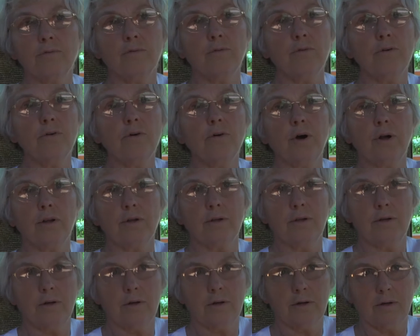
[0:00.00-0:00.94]
no
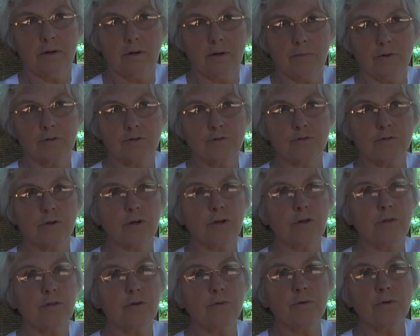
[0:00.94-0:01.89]
idea how much
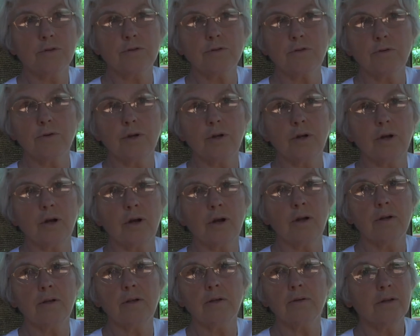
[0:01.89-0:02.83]
drinking there was going
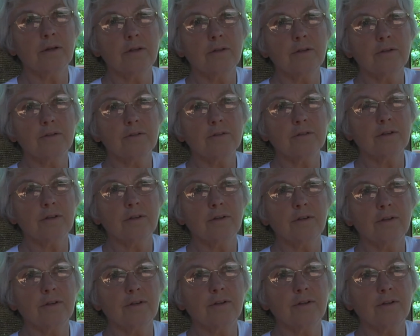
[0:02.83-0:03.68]
on, and he said,